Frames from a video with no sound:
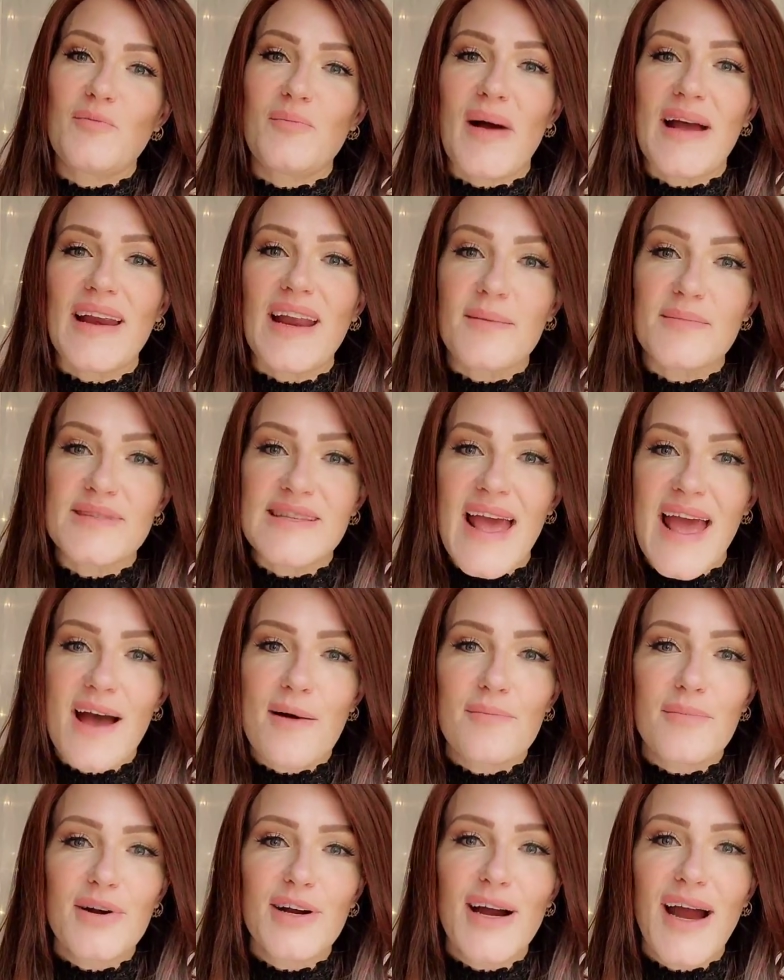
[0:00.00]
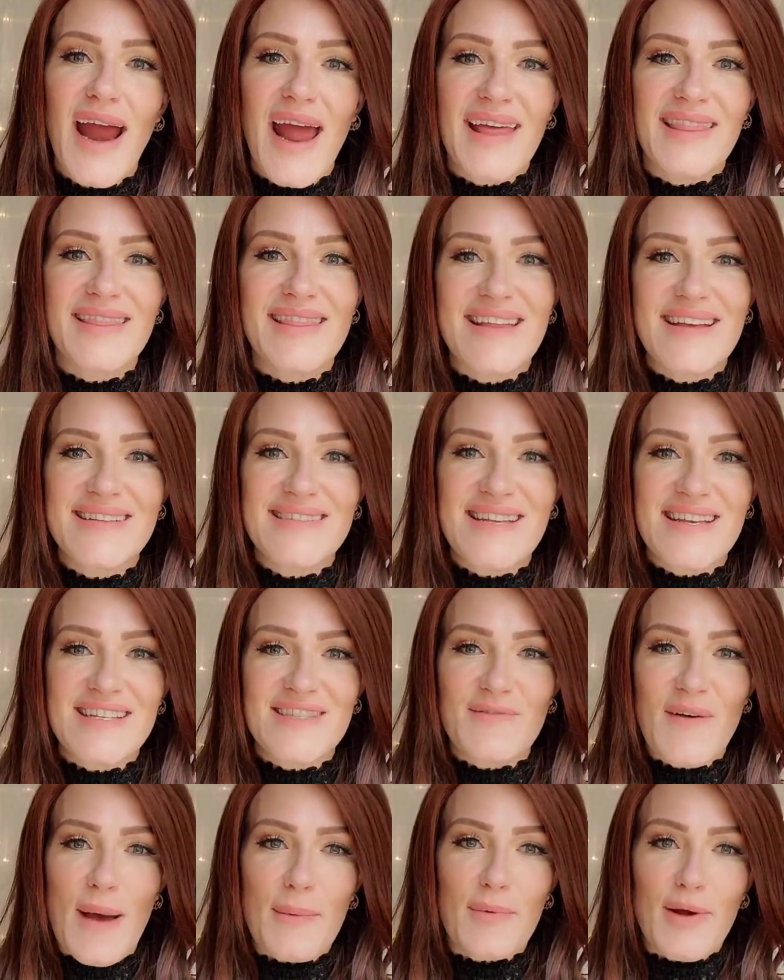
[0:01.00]
My name's Amber and this is
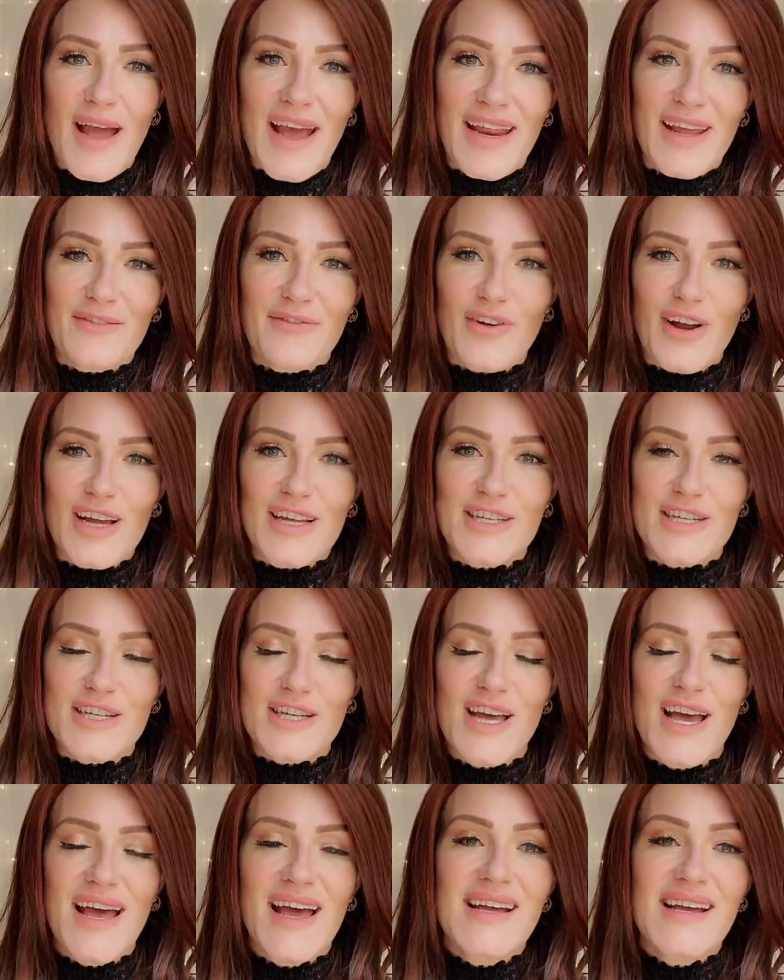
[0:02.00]
Fabricating Fringe.